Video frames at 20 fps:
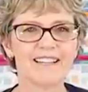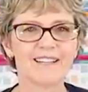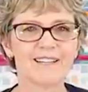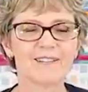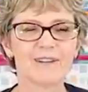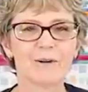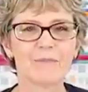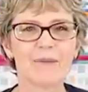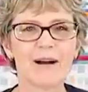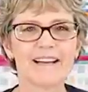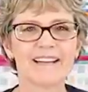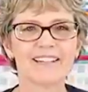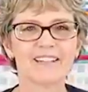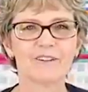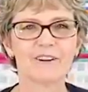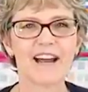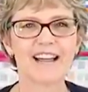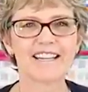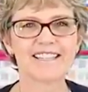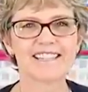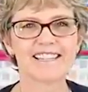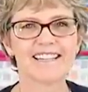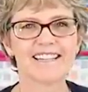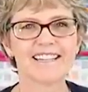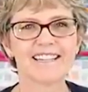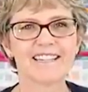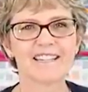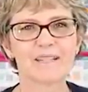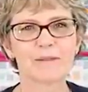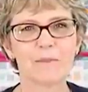So my grandson
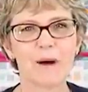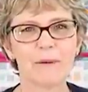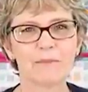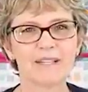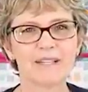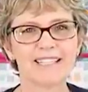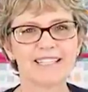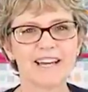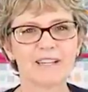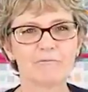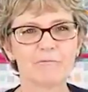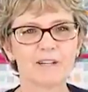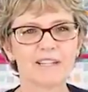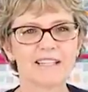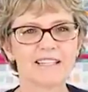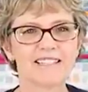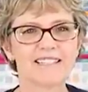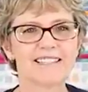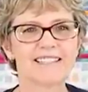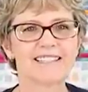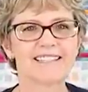and his mom and dad went